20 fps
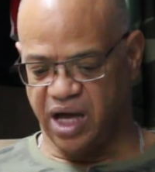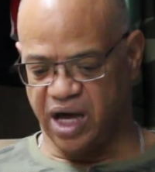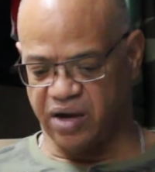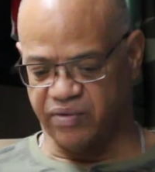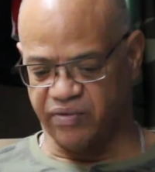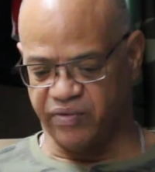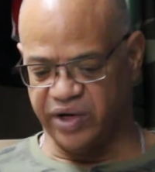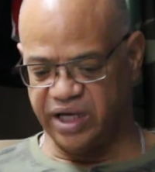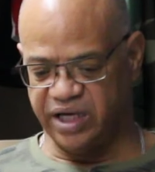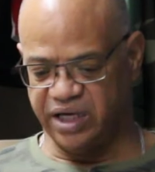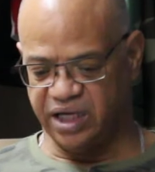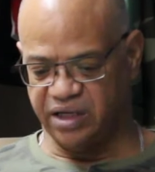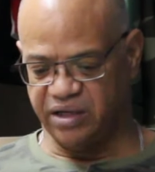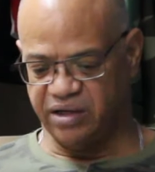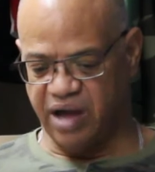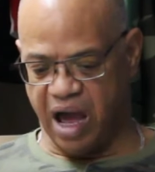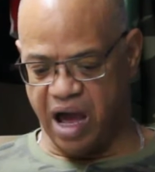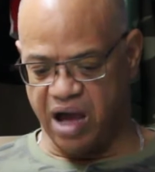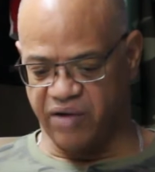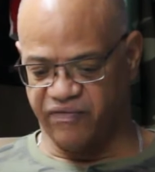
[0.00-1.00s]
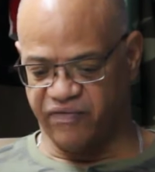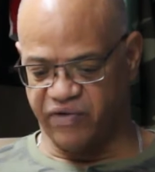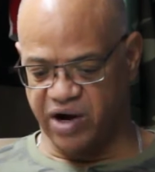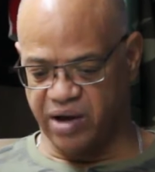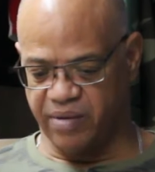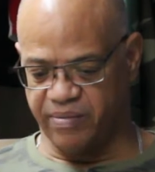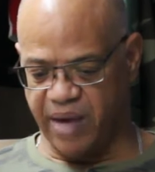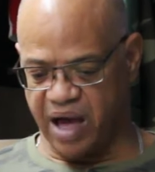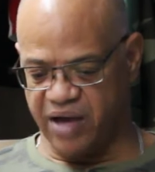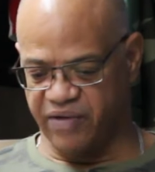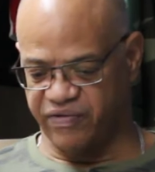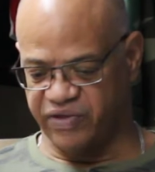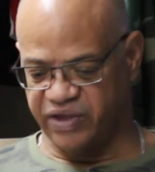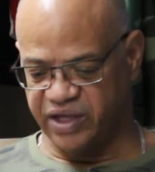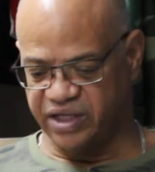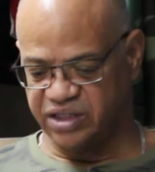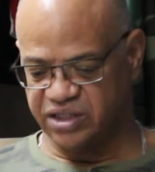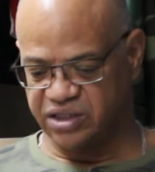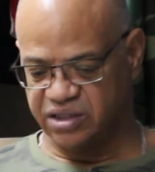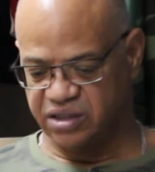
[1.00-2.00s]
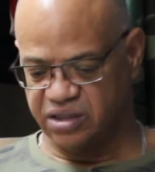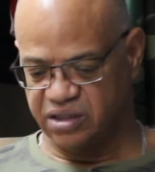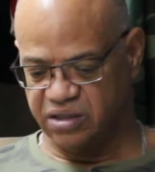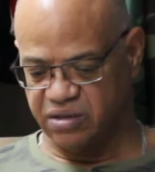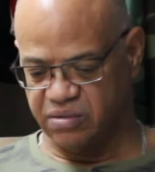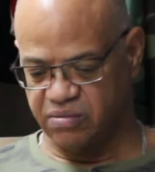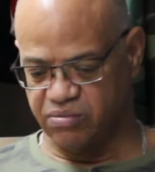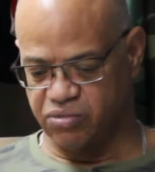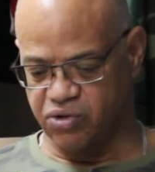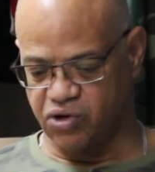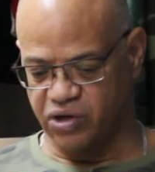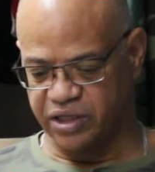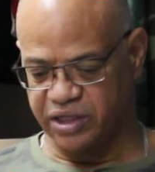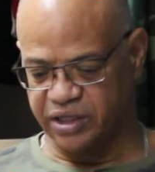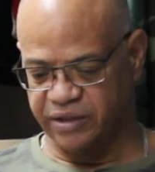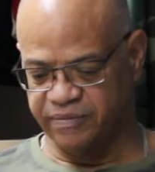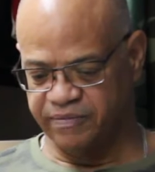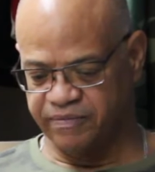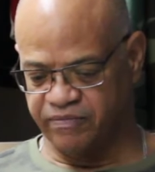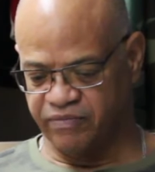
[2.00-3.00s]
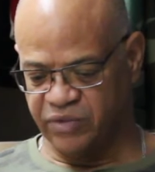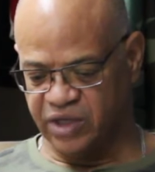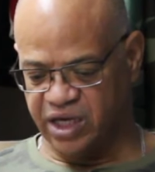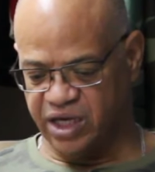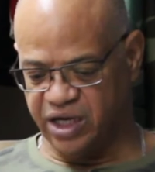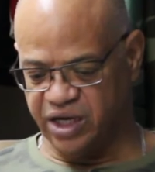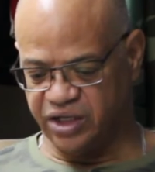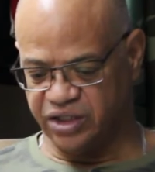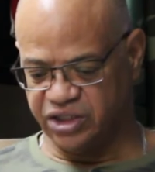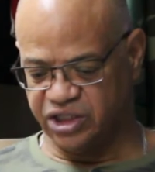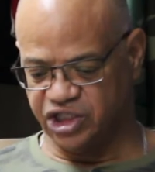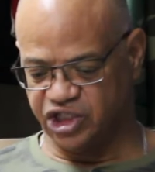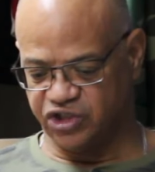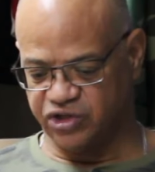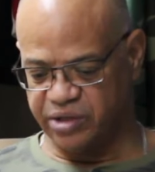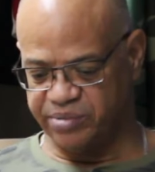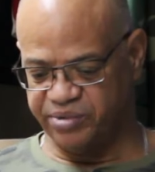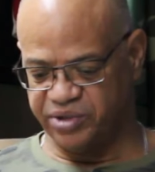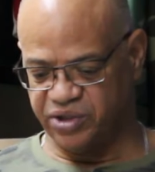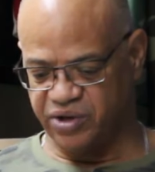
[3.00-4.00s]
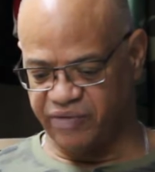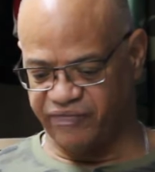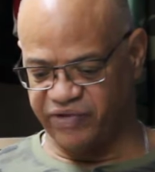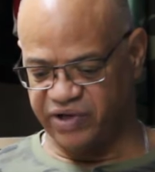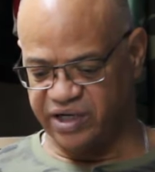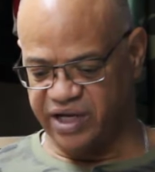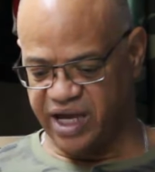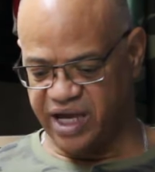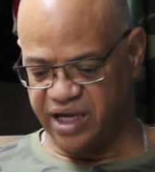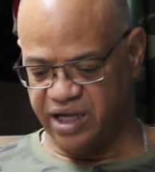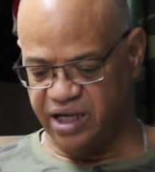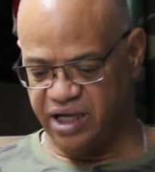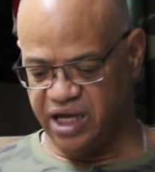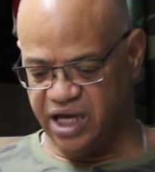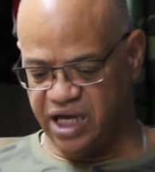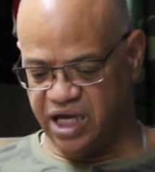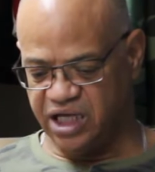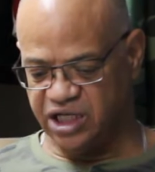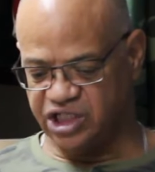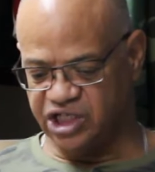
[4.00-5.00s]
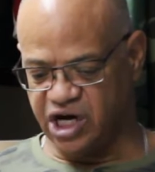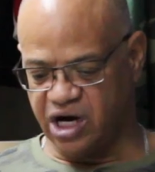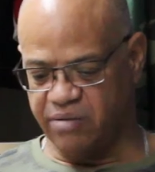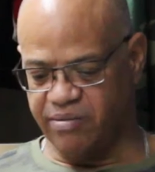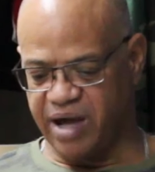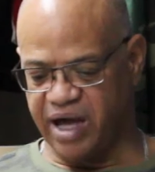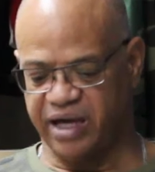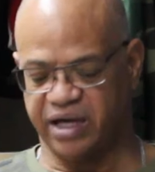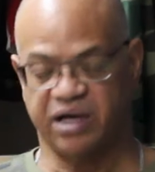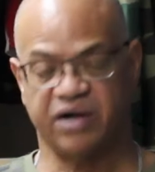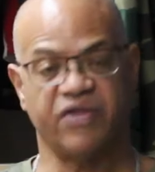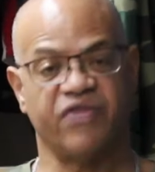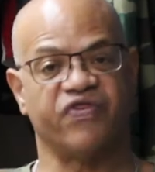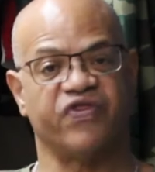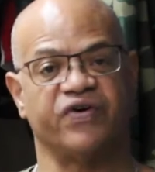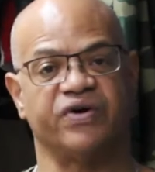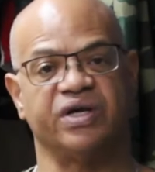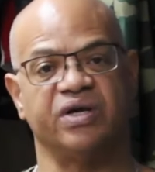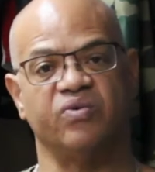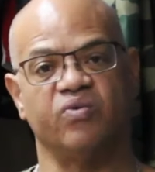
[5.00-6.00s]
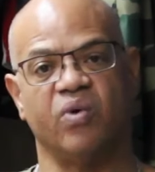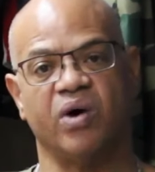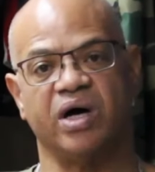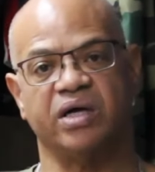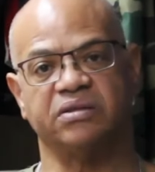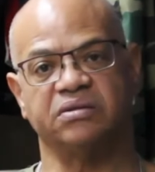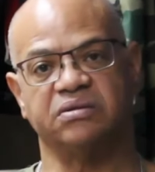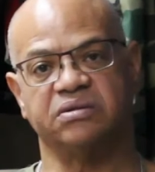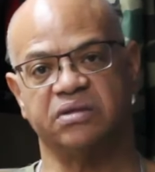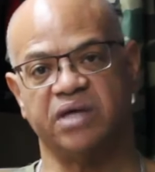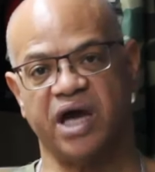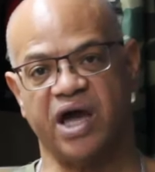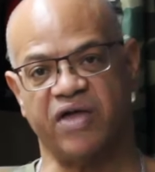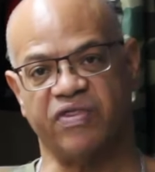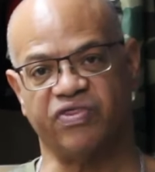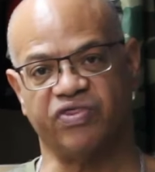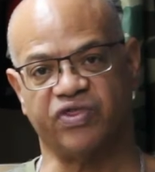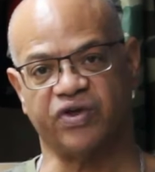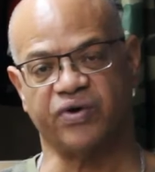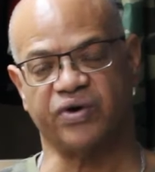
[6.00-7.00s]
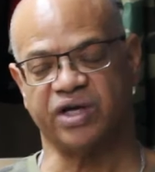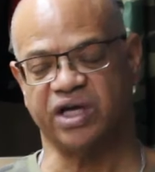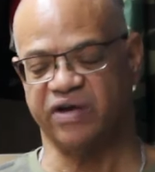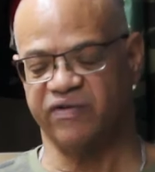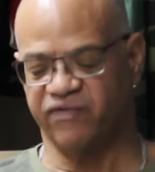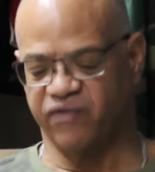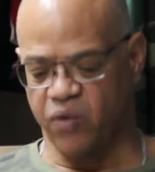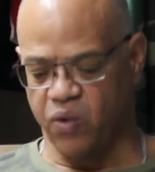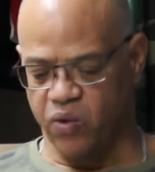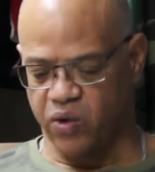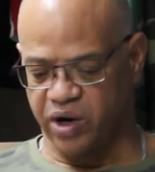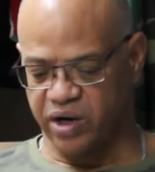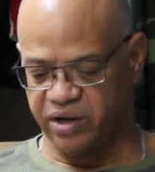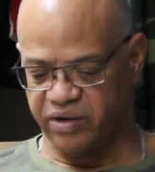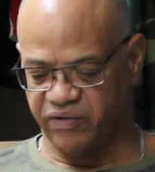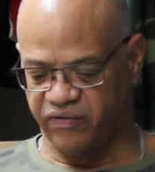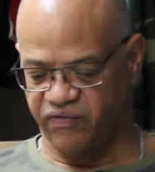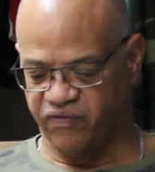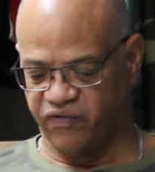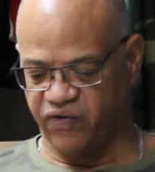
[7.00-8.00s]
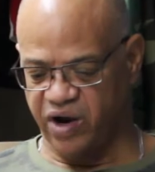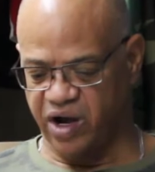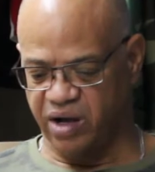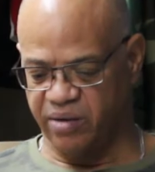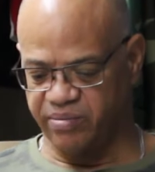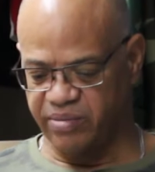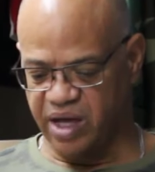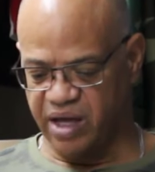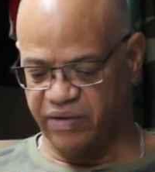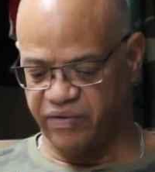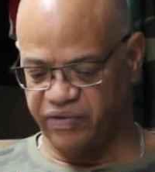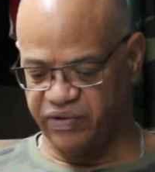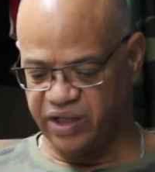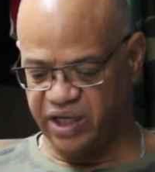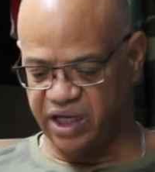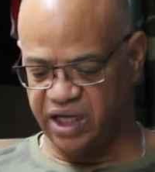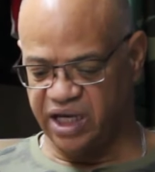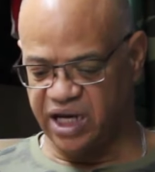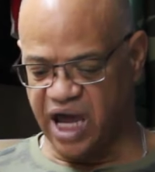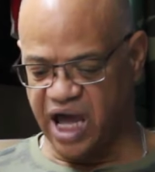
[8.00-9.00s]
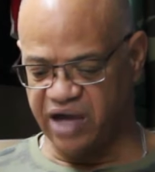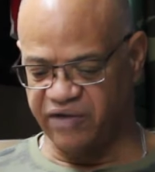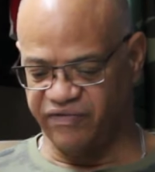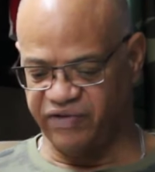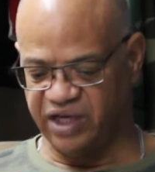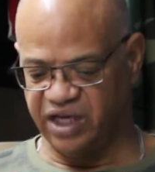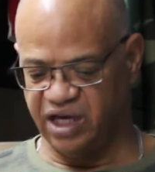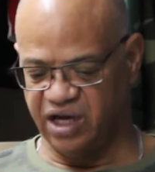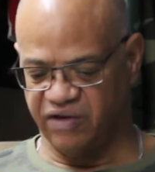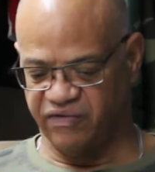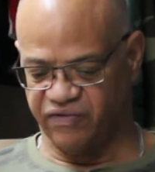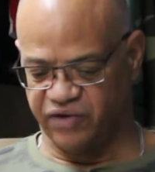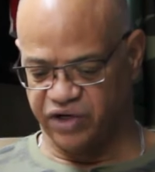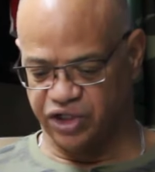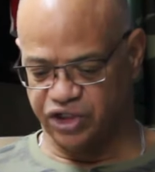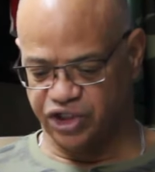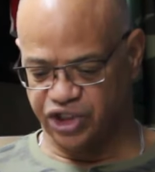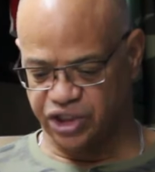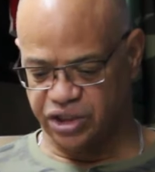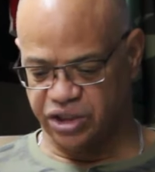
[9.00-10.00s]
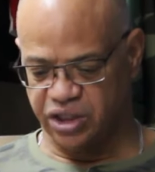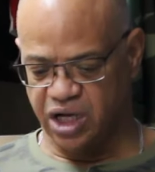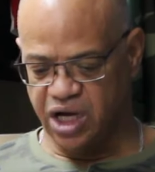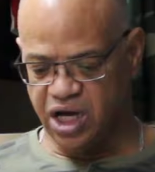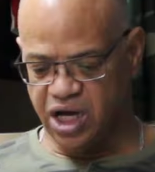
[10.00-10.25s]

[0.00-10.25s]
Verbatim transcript: a reading from this book. Here's a scripture of the day Jeremiah 31 and 34 from the NIV version.